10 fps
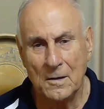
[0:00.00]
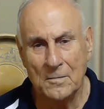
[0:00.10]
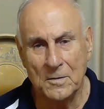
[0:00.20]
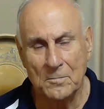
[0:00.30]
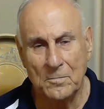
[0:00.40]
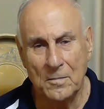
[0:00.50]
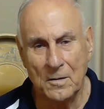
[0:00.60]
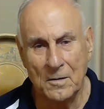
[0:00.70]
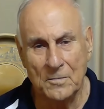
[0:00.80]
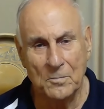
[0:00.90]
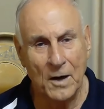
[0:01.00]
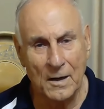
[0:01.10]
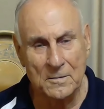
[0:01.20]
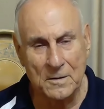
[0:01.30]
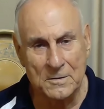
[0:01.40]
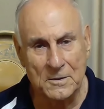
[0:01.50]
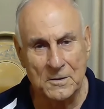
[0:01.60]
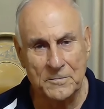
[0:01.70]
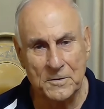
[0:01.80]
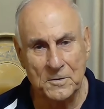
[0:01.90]
bridle
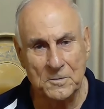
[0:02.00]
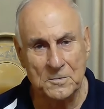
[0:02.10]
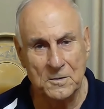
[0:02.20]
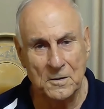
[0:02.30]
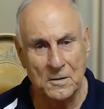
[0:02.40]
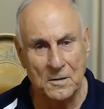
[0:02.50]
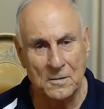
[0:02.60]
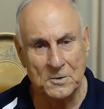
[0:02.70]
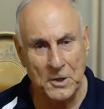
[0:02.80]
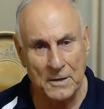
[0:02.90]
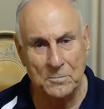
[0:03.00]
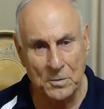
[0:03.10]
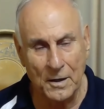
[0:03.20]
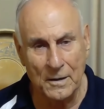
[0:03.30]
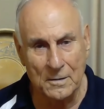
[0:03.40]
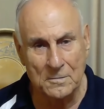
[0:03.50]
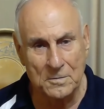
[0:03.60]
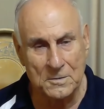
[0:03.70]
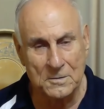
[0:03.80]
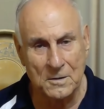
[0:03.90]
arrestor if you used a jet bridle,
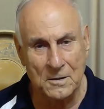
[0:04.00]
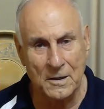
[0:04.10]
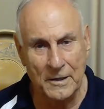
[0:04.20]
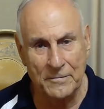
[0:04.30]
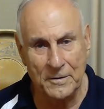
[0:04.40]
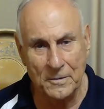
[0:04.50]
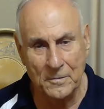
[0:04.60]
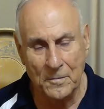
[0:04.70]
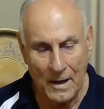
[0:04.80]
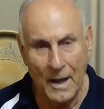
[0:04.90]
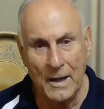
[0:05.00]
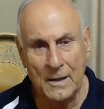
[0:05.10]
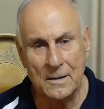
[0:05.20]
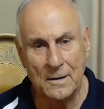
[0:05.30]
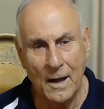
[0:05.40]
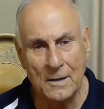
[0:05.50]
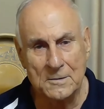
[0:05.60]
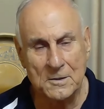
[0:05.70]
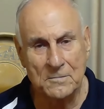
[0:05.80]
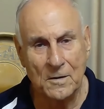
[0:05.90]
which is a little heavier. And I had
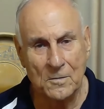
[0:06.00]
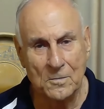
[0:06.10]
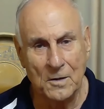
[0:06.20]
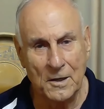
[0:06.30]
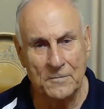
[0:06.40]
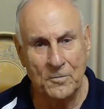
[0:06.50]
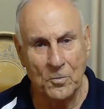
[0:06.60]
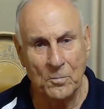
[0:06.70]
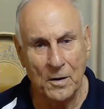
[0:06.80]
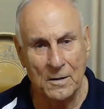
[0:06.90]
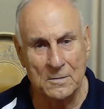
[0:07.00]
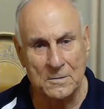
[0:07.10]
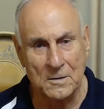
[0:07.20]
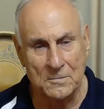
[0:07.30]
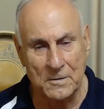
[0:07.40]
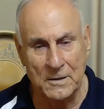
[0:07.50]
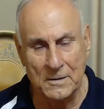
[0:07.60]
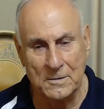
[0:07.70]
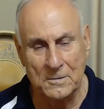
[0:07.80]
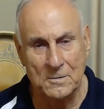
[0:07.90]
lots of old A4 bridles because we
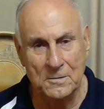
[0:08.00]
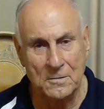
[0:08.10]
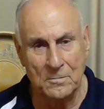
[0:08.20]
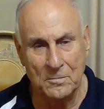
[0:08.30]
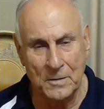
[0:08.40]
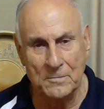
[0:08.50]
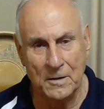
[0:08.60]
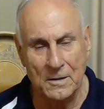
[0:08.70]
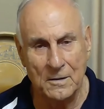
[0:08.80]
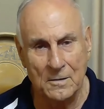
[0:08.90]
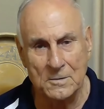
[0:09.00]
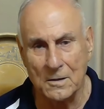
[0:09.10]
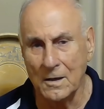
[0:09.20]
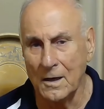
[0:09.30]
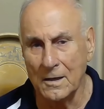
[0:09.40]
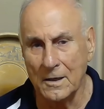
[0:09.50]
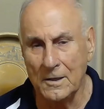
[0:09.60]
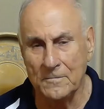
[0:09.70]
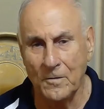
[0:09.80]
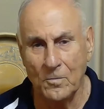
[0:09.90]
had used, Midway had launched a lot of
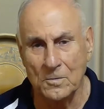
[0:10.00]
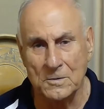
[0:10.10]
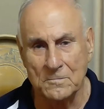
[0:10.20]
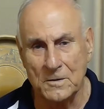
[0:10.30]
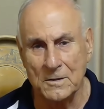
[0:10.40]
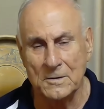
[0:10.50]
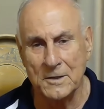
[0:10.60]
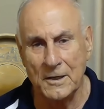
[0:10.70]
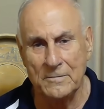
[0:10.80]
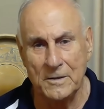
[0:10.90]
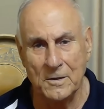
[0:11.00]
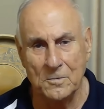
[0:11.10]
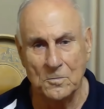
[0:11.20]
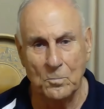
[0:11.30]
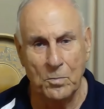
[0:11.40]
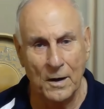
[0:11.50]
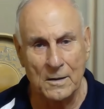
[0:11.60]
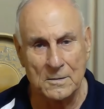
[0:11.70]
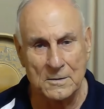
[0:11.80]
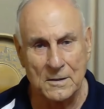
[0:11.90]
A4s, and we had saved the old
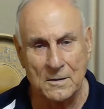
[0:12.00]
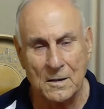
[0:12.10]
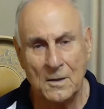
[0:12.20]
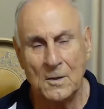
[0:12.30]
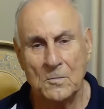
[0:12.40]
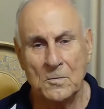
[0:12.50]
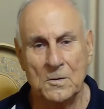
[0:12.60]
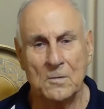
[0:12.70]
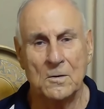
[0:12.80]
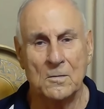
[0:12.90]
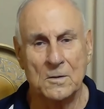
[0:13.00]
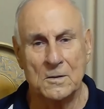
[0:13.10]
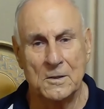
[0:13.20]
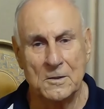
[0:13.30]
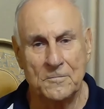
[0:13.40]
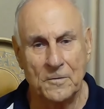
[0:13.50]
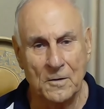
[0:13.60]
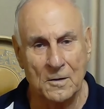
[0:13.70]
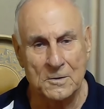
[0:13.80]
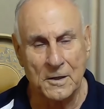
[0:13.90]
bridles that were no longer good for
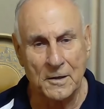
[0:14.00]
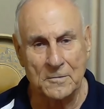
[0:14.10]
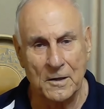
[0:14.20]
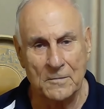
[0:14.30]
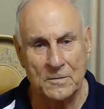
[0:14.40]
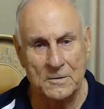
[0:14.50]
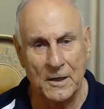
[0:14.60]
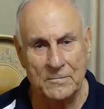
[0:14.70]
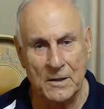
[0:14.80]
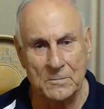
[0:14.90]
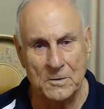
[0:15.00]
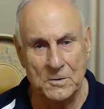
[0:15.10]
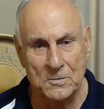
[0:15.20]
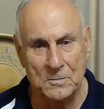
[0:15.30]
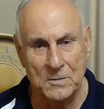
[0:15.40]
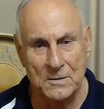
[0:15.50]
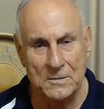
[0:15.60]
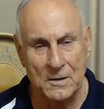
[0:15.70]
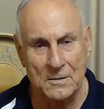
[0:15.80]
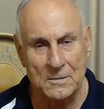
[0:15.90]
launching aircraft. We'd saved them to use them
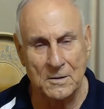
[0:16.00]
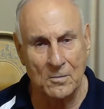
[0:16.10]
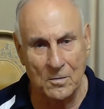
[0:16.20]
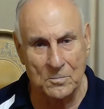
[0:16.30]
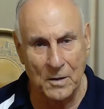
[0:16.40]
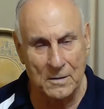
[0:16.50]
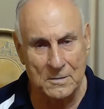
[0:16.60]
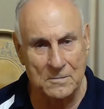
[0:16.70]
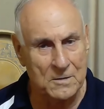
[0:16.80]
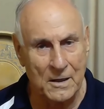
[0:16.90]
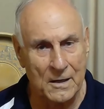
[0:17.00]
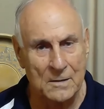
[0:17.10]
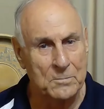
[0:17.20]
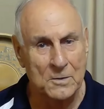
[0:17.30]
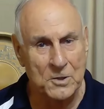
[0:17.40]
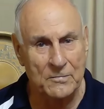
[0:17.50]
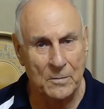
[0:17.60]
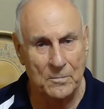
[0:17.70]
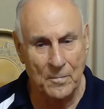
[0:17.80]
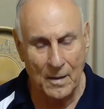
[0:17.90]
as no-load bridles, and we had a bunch of
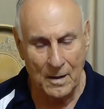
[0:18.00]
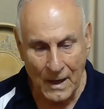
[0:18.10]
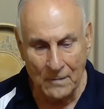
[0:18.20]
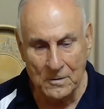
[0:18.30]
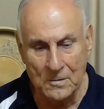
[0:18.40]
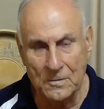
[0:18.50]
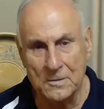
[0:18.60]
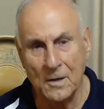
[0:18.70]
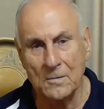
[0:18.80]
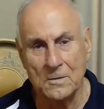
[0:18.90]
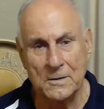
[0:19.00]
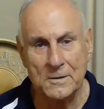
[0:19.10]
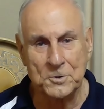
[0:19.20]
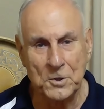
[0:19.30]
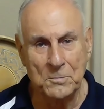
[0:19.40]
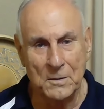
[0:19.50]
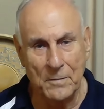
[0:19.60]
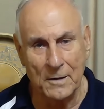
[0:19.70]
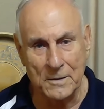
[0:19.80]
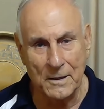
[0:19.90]
them. I went over and talked with Dick Schumann
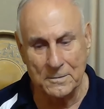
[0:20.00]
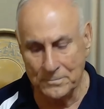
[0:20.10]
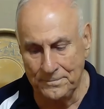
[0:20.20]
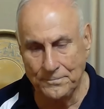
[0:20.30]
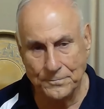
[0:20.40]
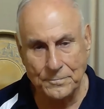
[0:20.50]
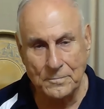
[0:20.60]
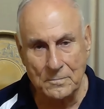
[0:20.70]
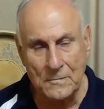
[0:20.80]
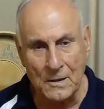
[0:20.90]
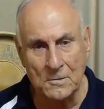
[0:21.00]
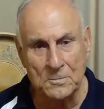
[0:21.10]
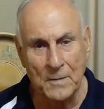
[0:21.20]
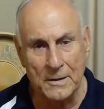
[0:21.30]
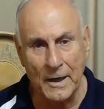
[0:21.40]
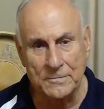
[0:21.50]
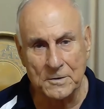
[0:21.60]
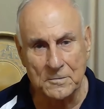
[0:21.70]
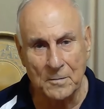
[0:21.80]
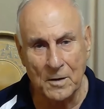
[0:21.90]
about that, who's my
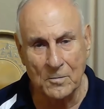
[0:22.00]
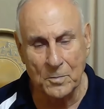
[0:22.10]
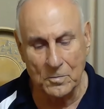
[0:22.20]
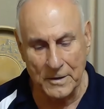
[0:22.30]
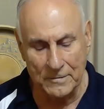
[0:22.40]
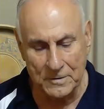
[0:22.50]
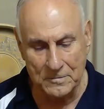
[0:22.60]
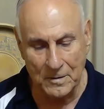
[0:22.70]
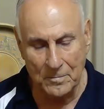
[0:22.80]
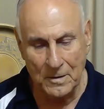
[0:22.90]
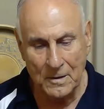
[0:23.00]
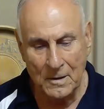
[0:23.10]
captain rep, the home port captain rep,